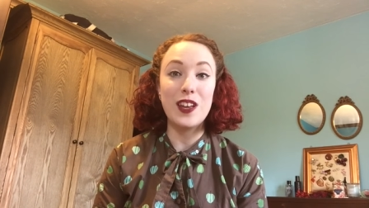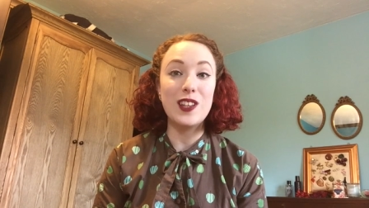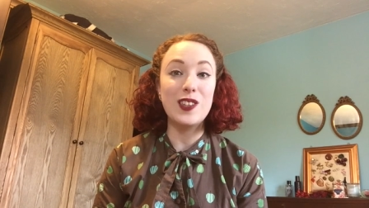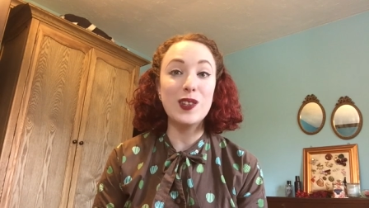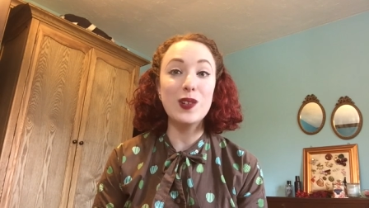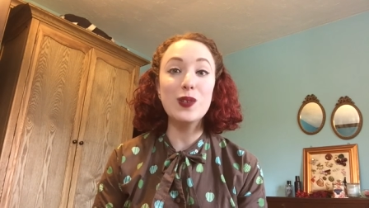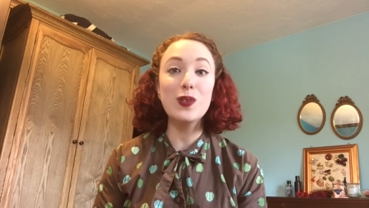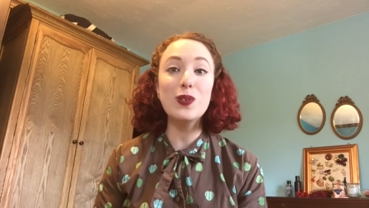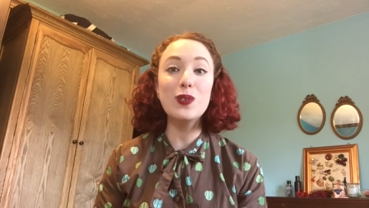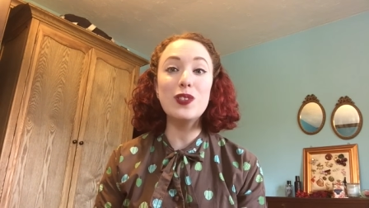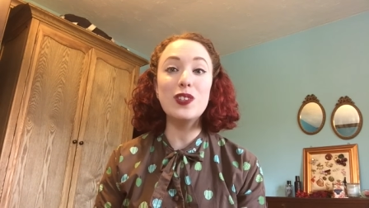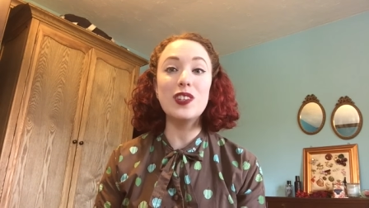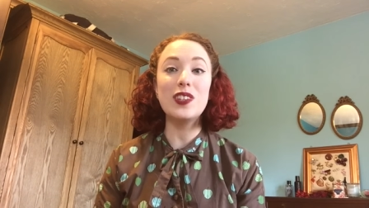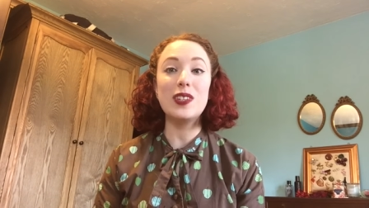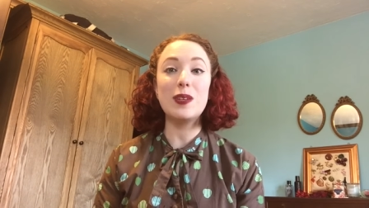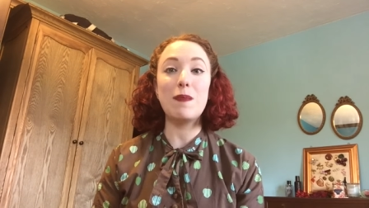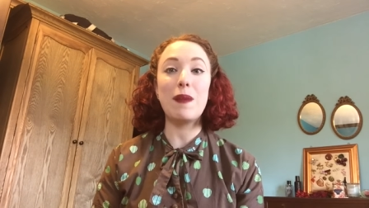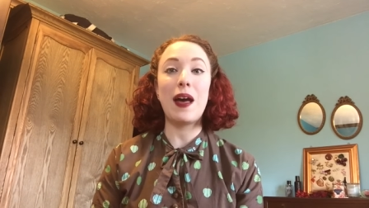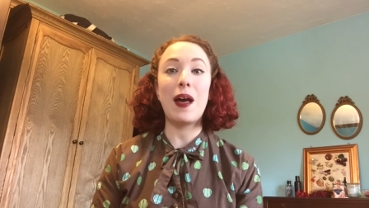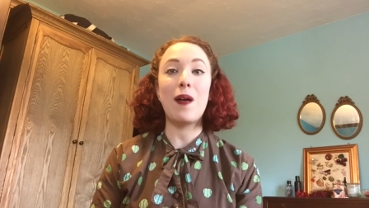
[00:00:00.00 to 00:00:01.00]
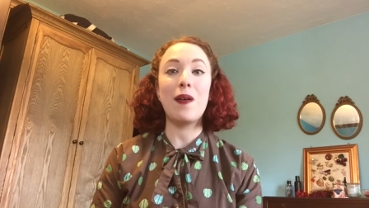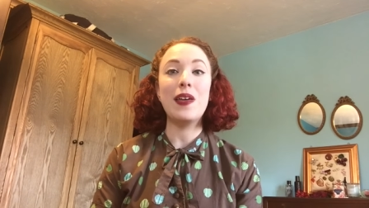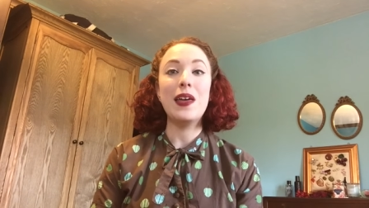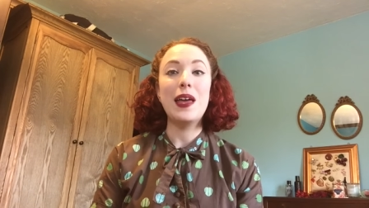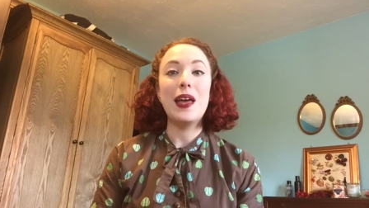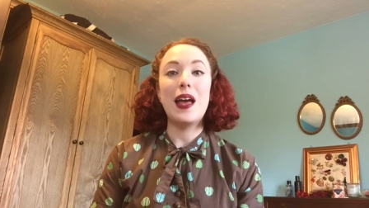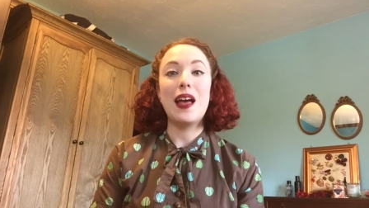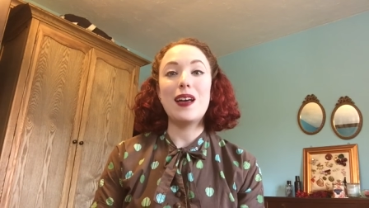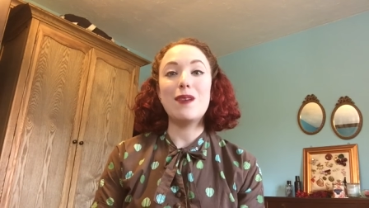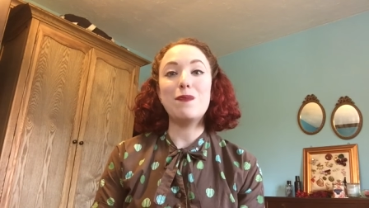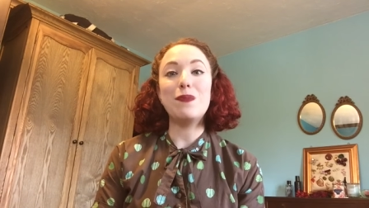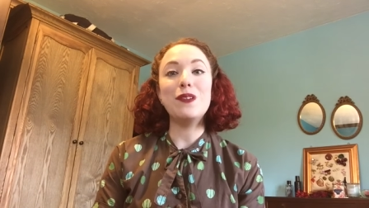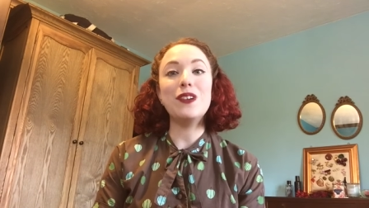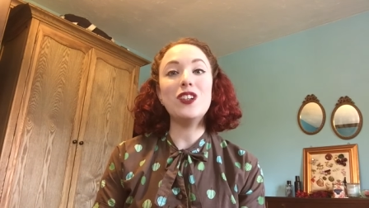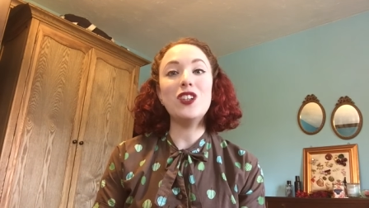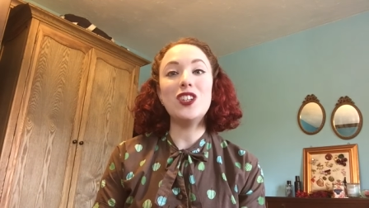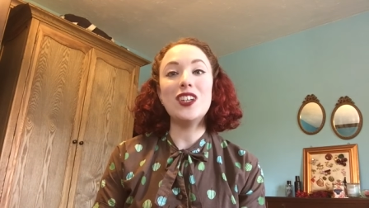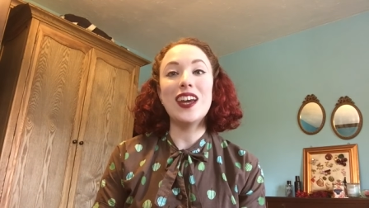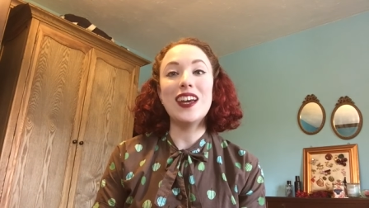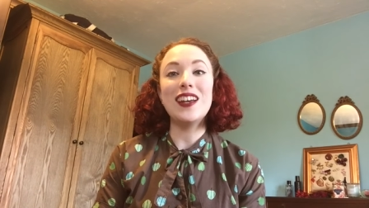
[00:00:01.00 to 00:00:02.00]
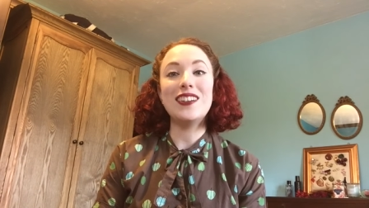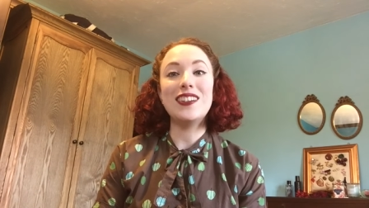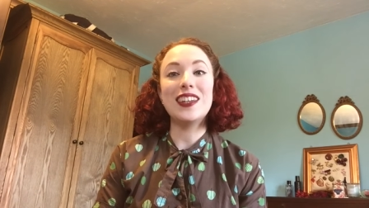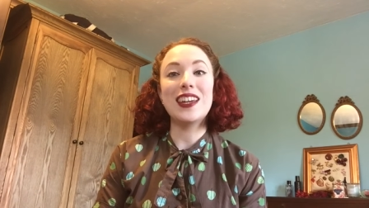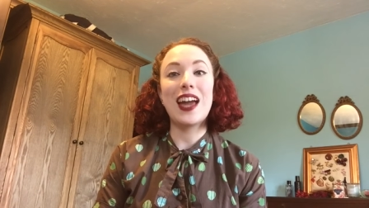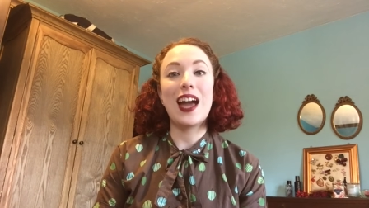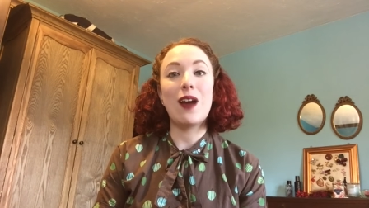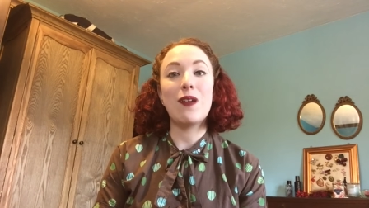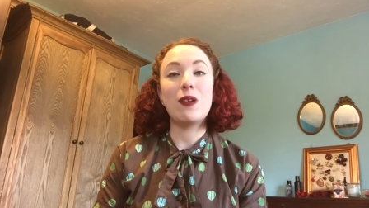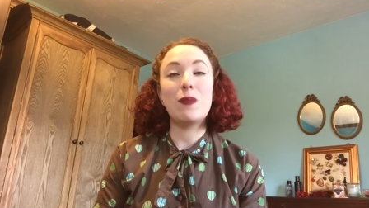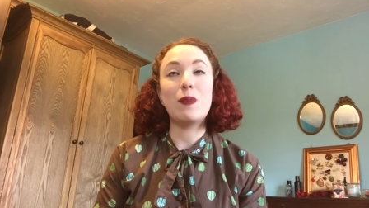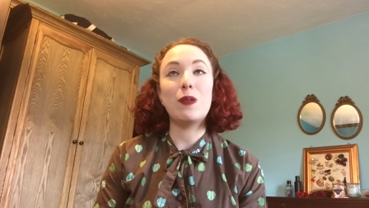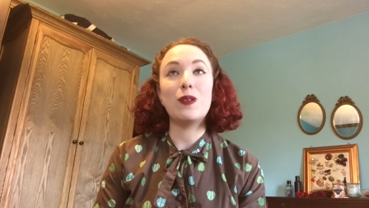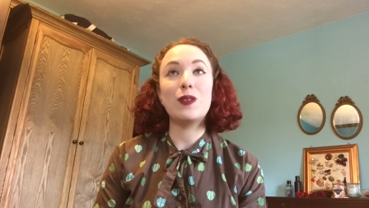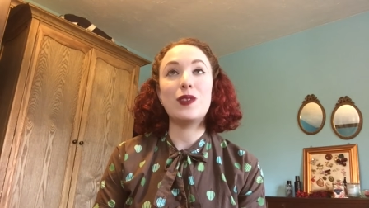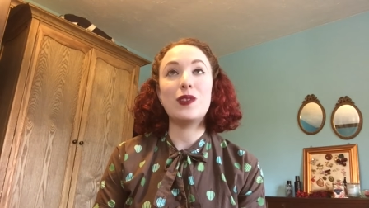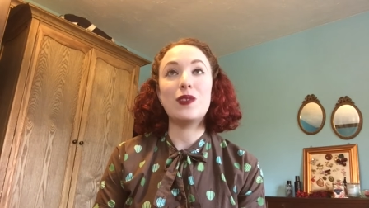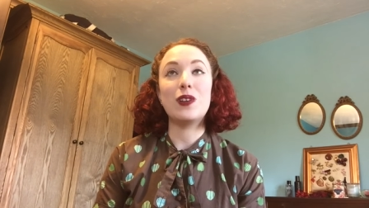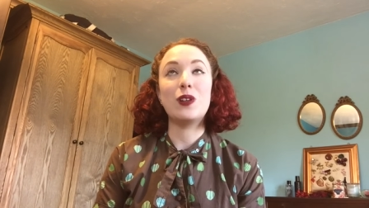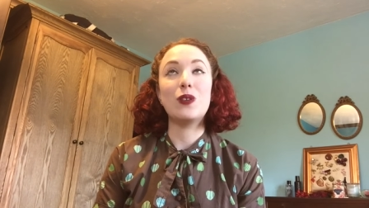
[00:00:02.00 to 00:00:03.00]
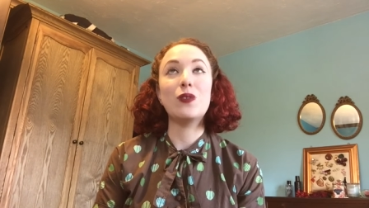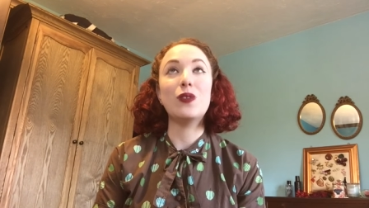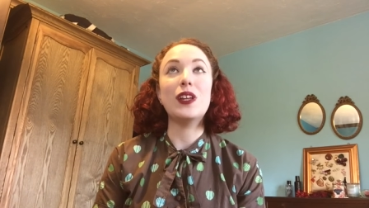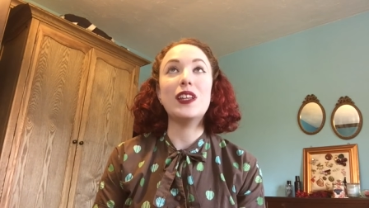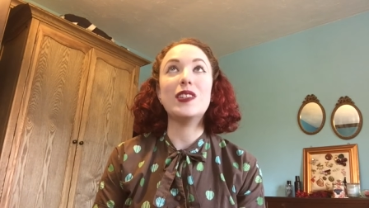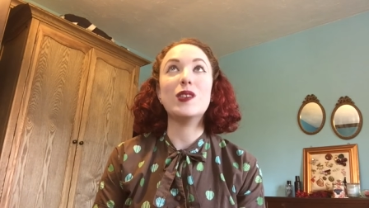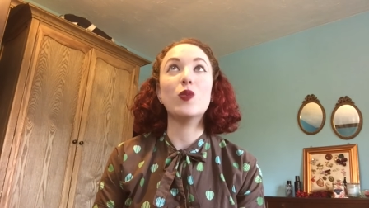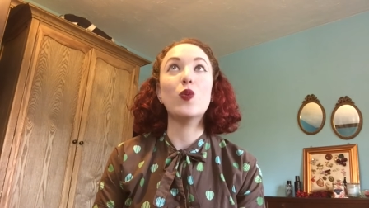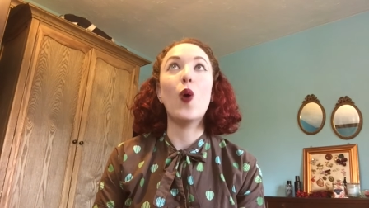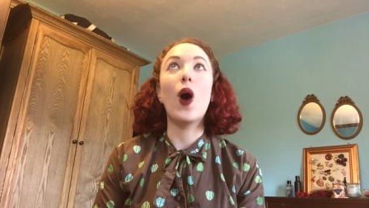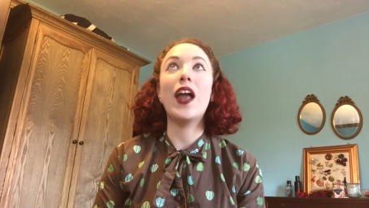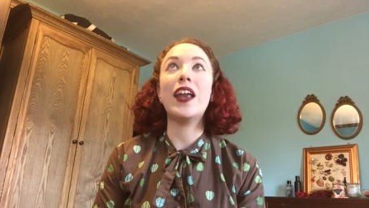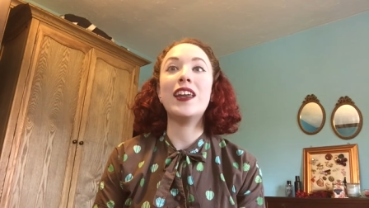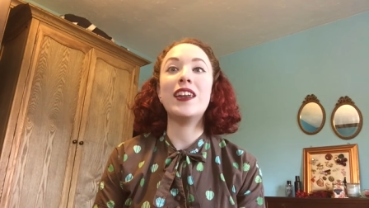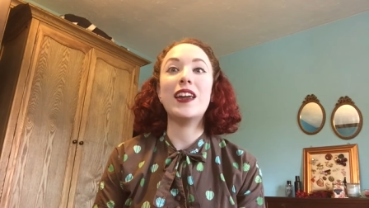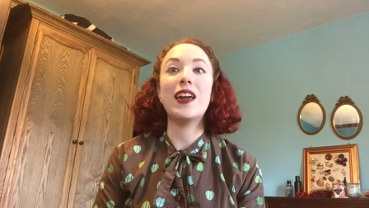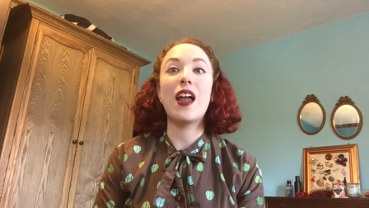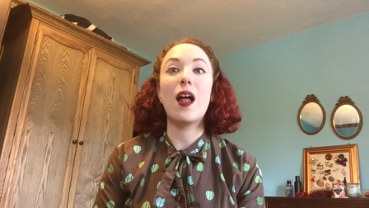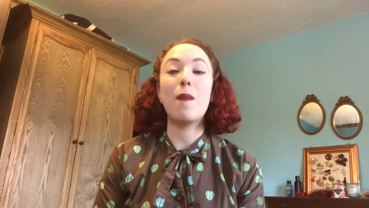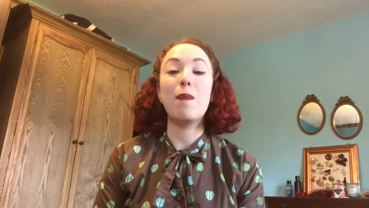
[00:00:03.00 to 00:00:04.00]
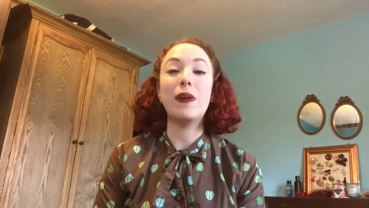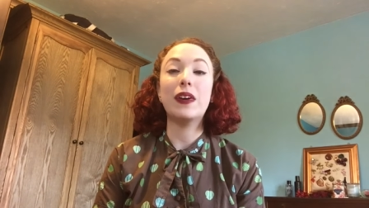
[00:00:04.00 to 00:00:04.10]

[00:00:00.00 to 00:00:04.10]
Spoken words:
It's all just about appreciating Harry Potter and all its wonder,